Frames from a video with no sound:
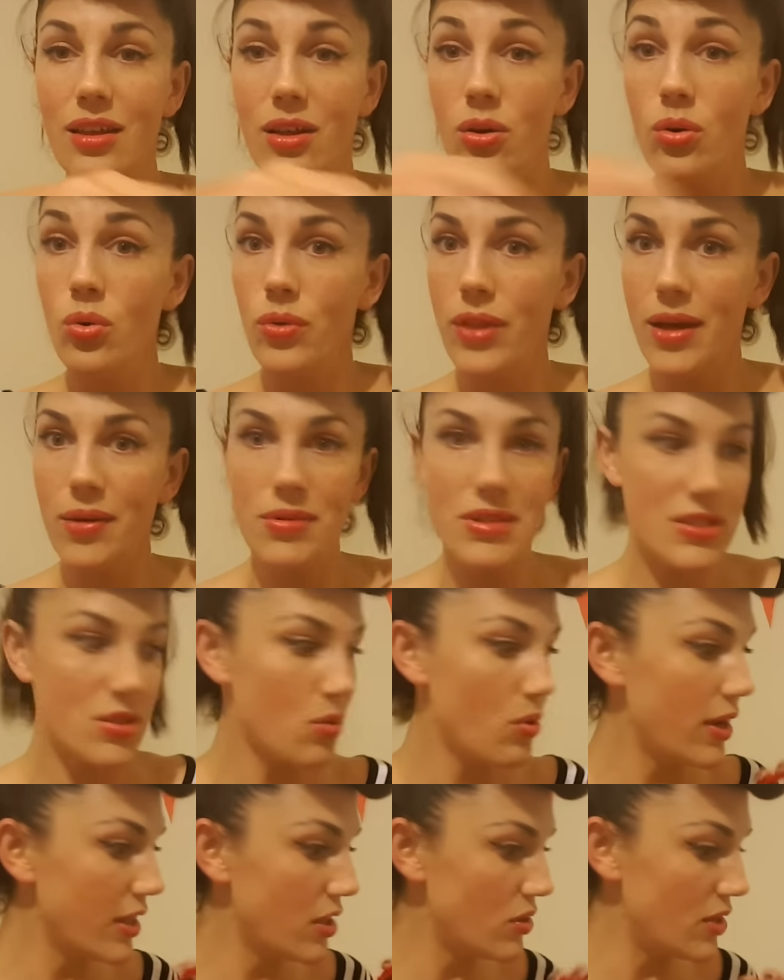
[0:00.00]
oh, that one's
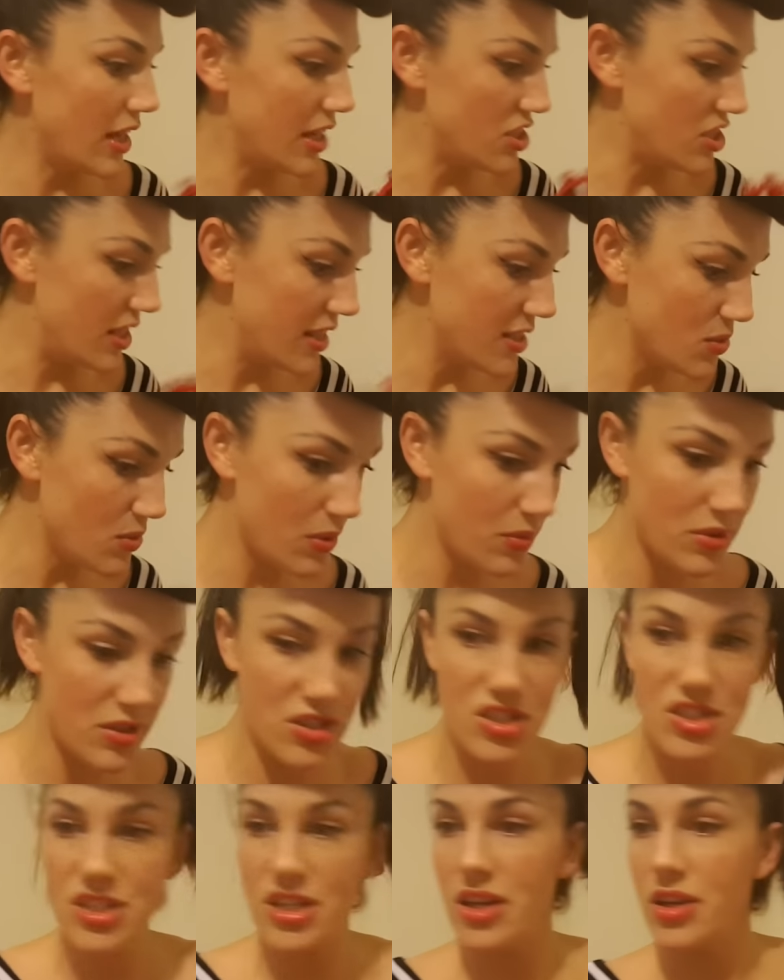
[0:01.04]
quite good actually. That's what I want
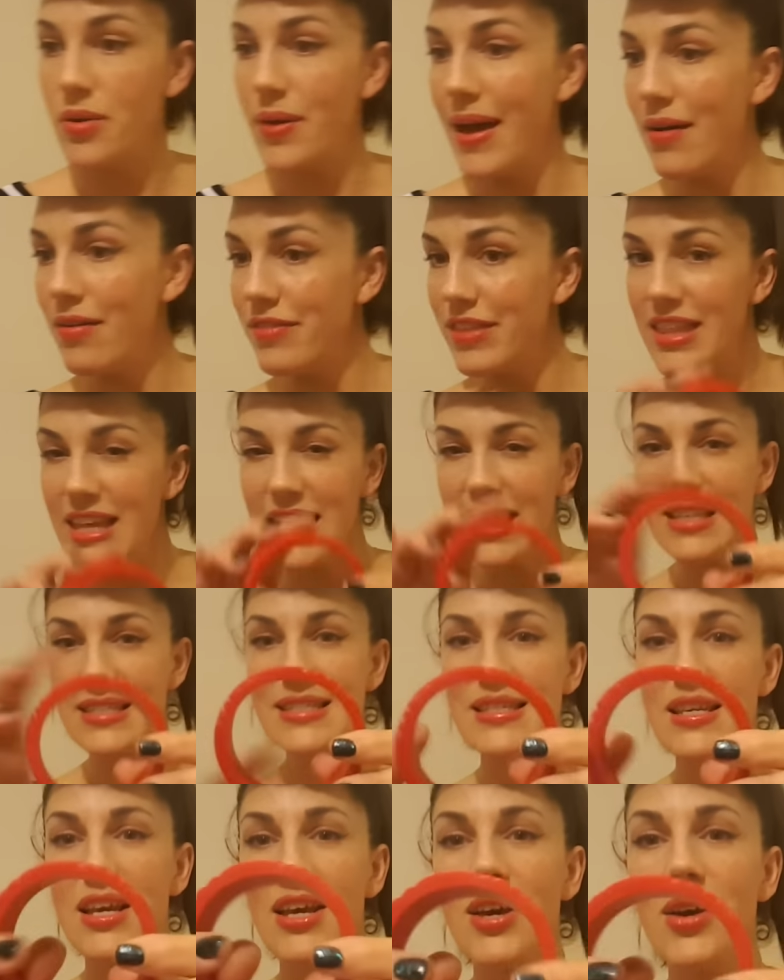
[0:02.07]
to show you. However,
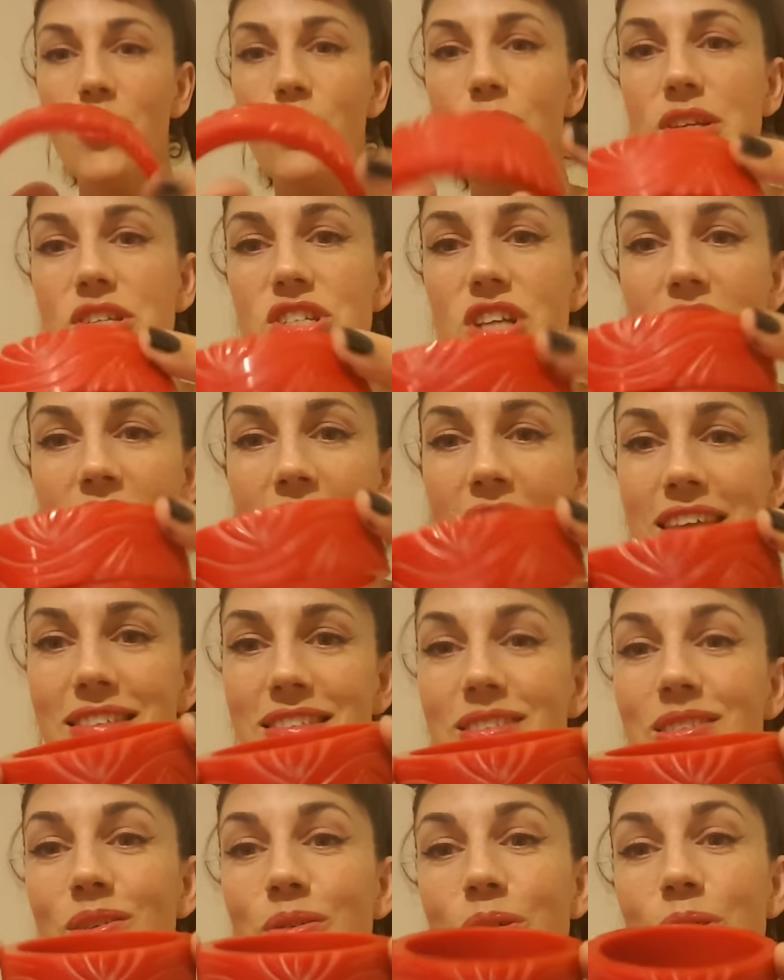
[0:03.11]
this, which I
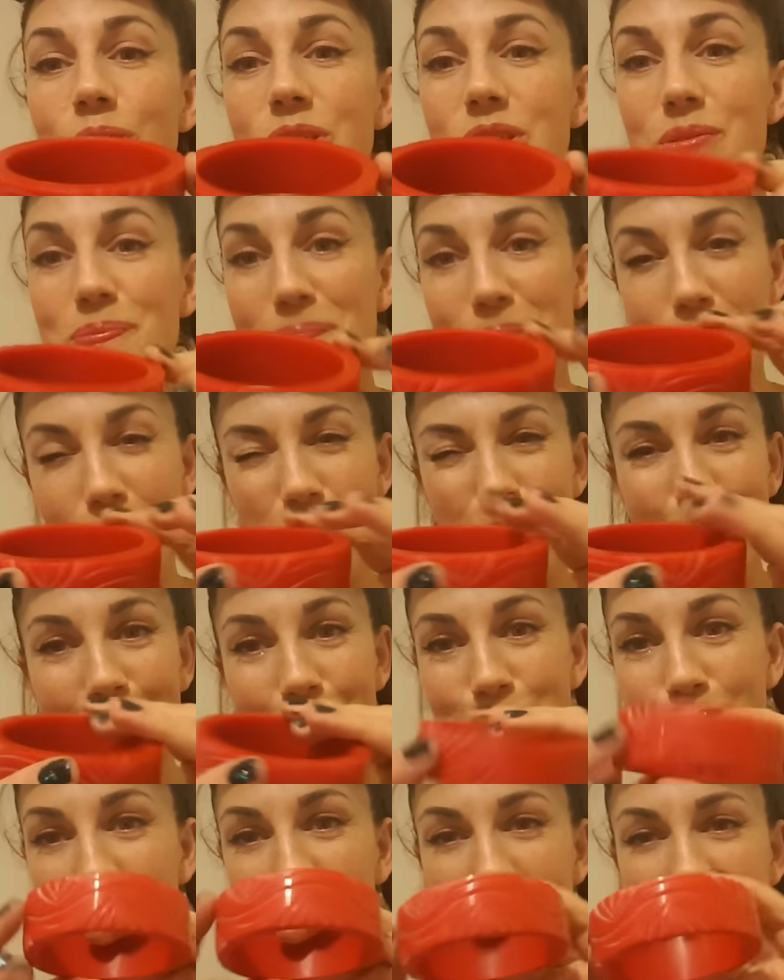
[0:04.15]
thought
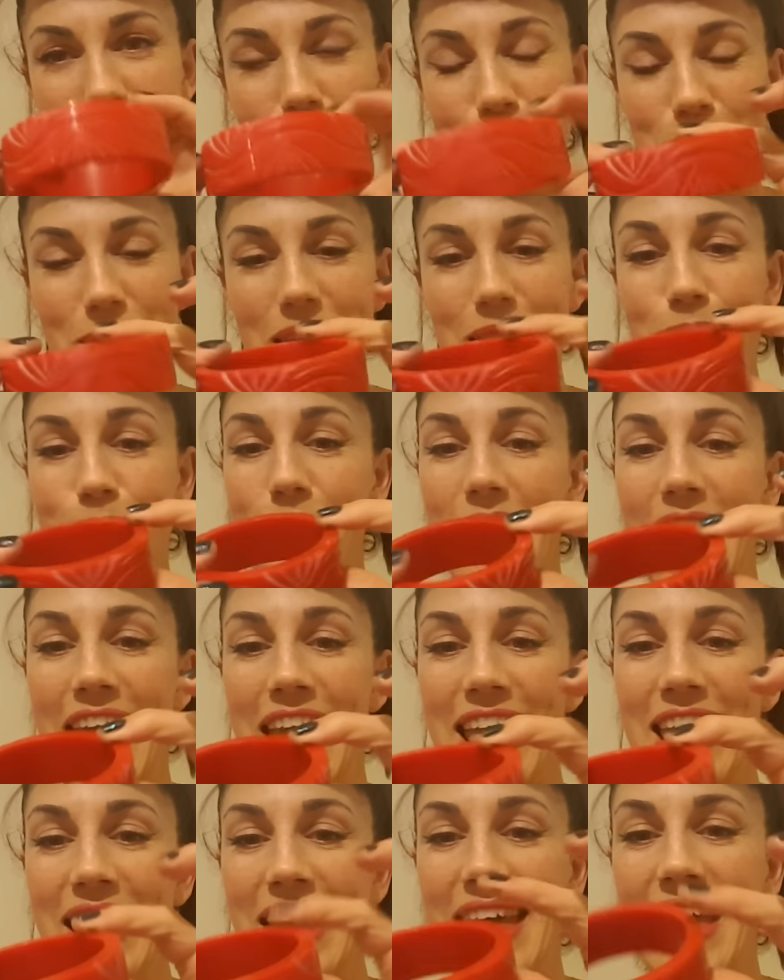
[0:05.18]
might possibly
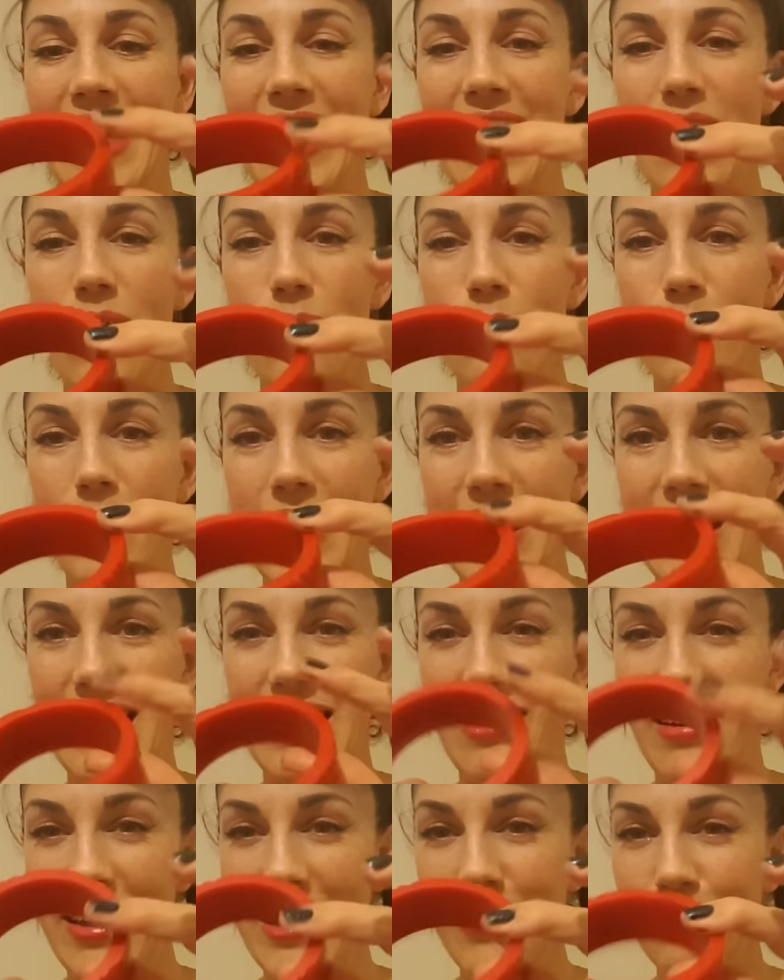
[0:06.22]
be
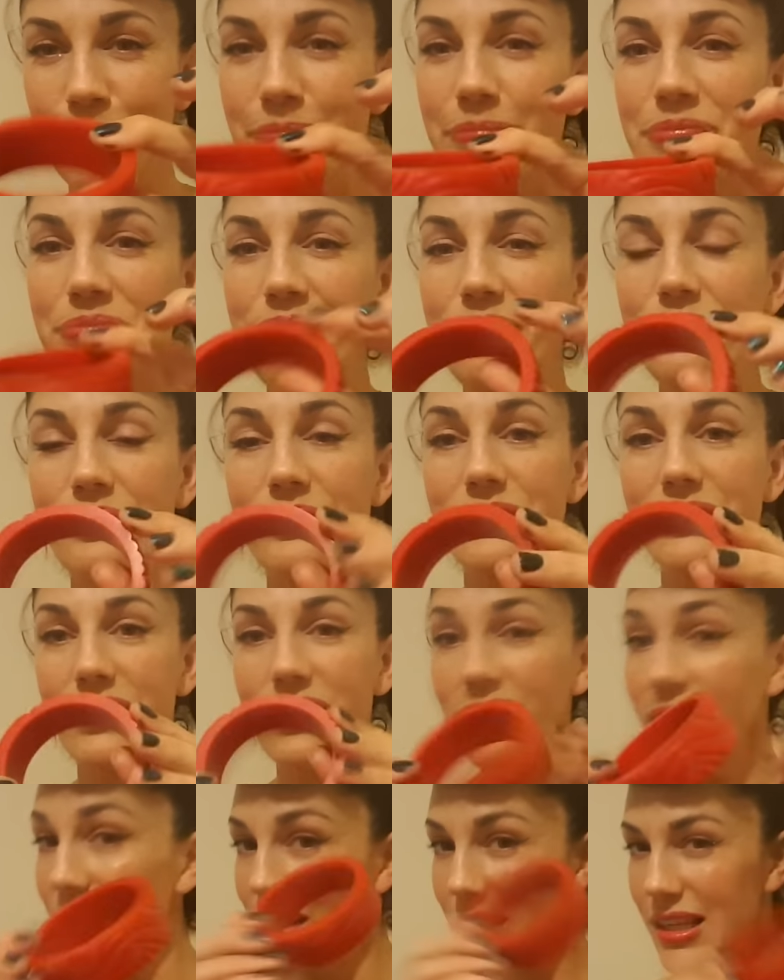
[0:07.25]
bakelite,
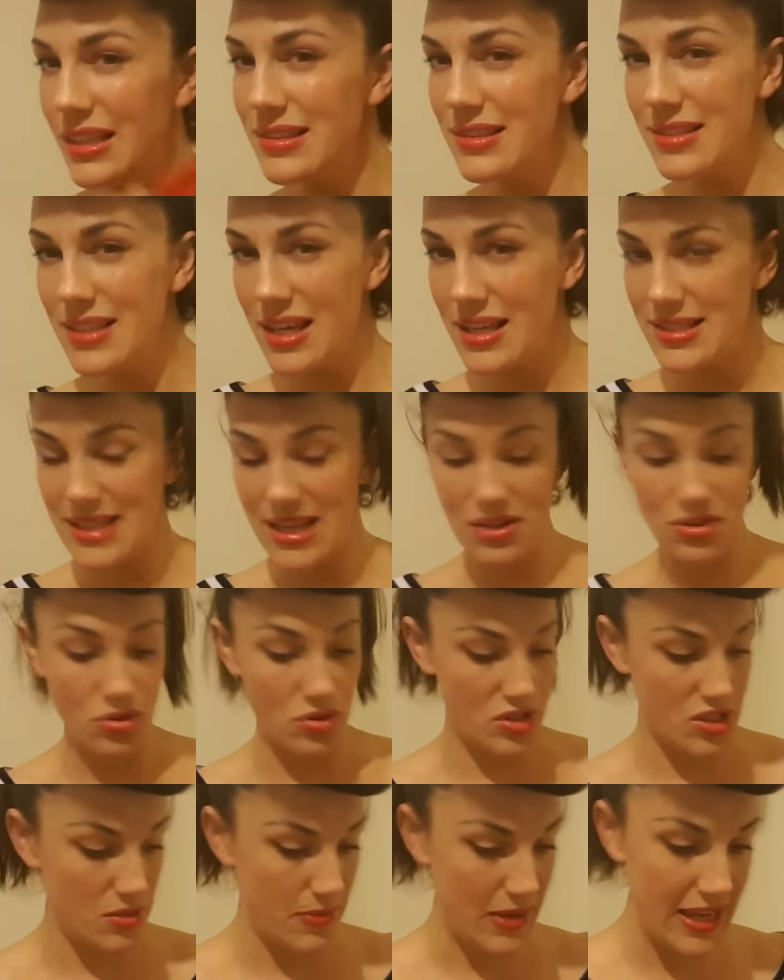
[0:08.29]
turns out
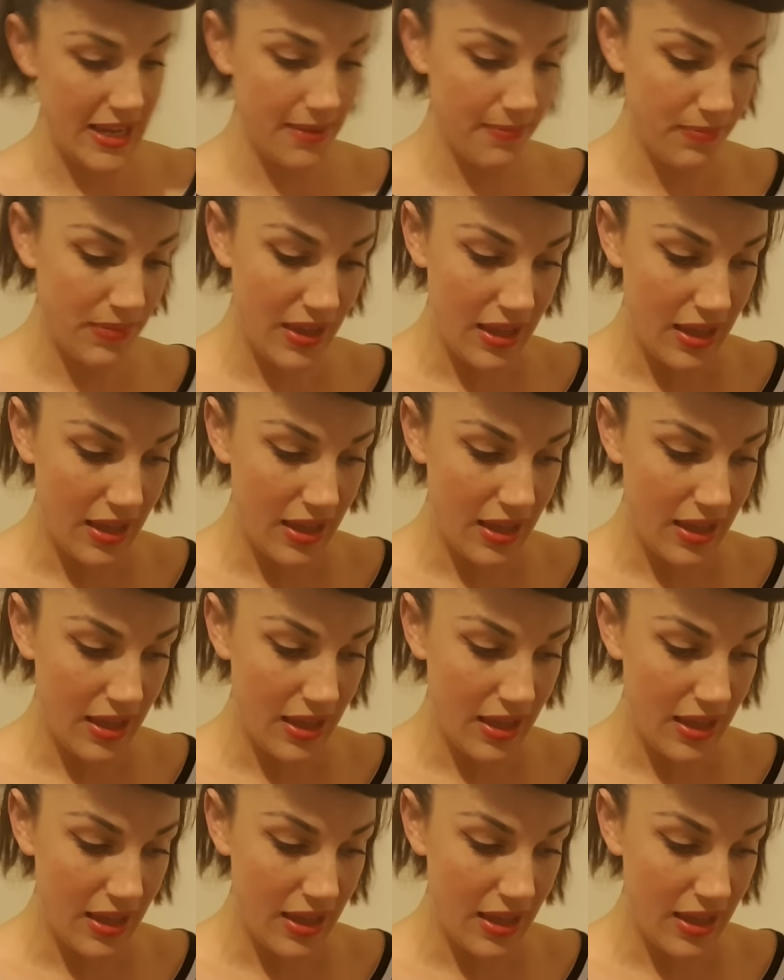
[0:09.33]
not to be